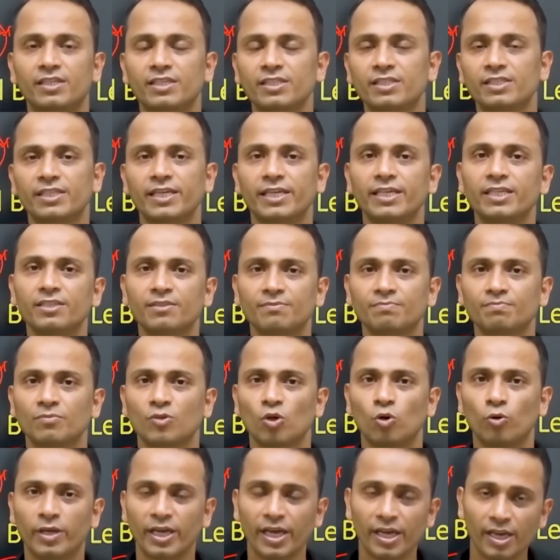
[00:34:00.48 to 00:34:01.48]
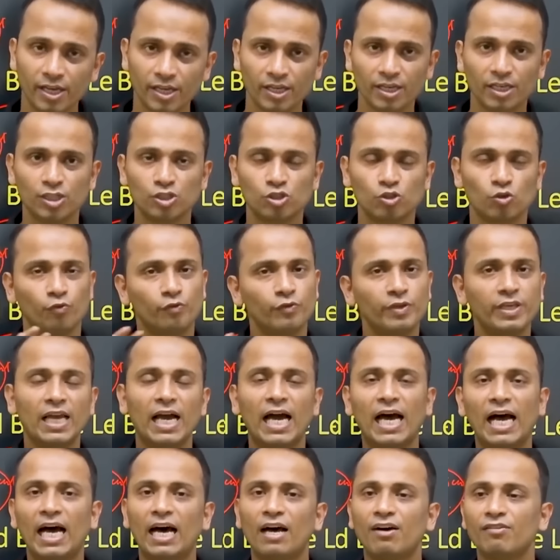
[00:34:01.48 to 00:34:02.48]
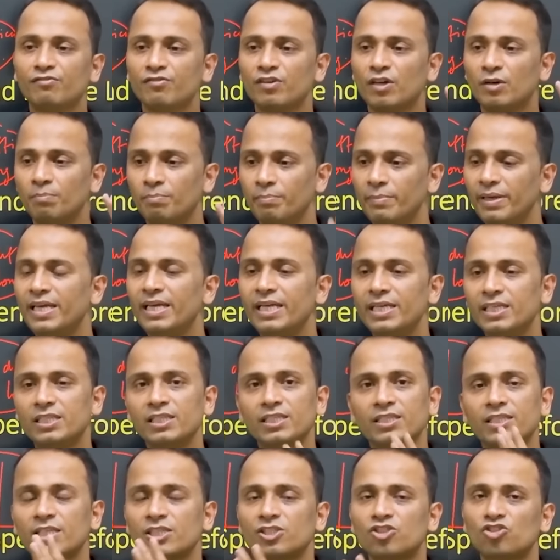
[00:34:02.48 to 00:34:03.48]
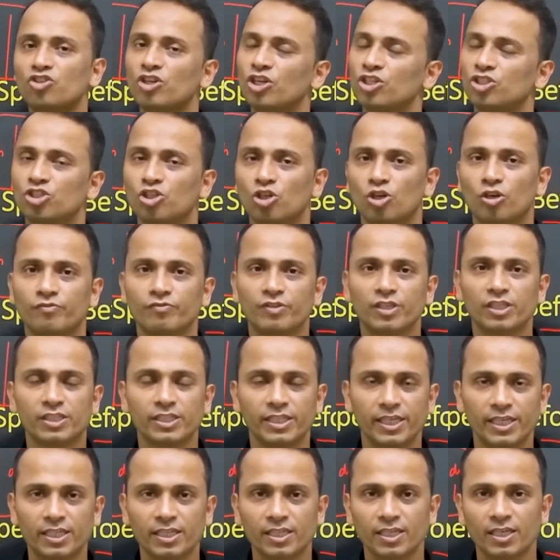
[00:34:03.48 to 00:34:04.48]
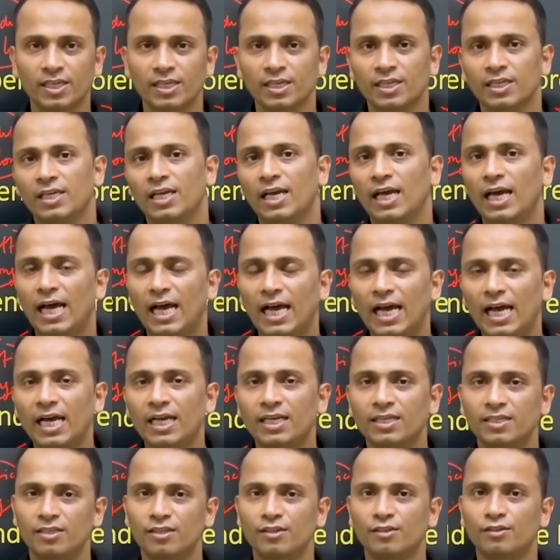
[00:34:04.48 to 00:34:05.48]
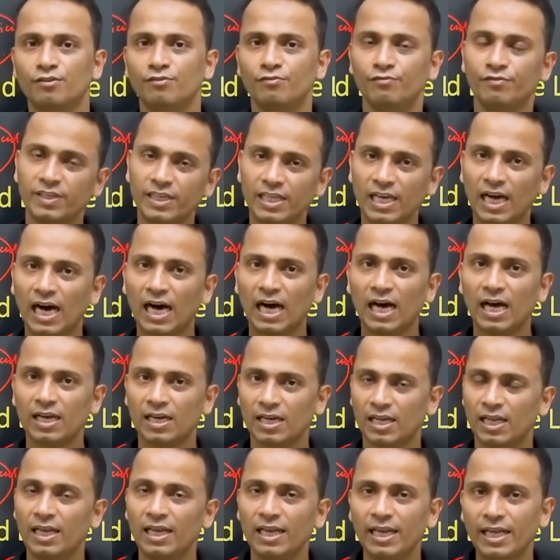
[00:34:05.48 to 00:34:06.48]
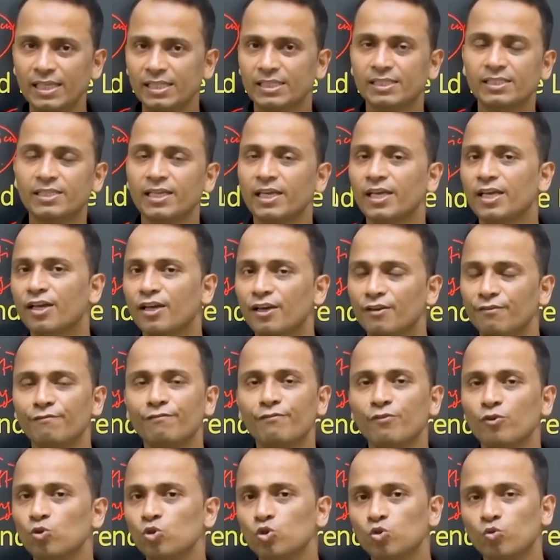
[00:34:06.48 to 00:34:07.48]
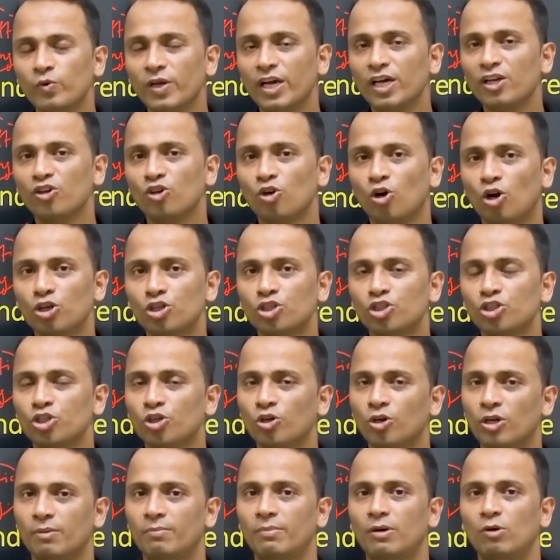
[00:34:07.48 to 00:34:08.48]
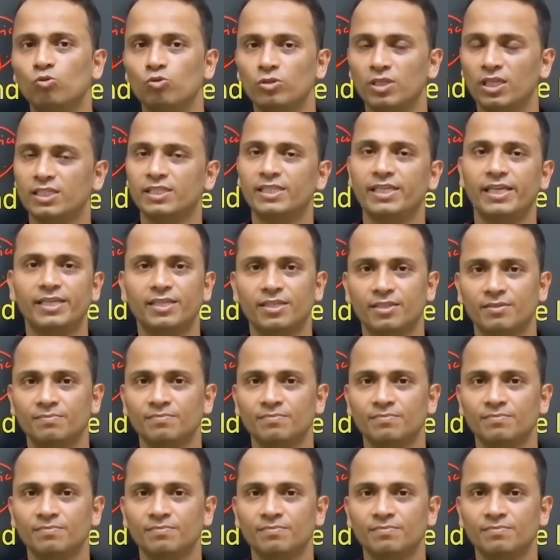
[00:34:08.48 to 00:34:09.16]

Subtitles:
the set, okay, so we have made the structure of the set and we are, let's say, confused. We are not sure about the set.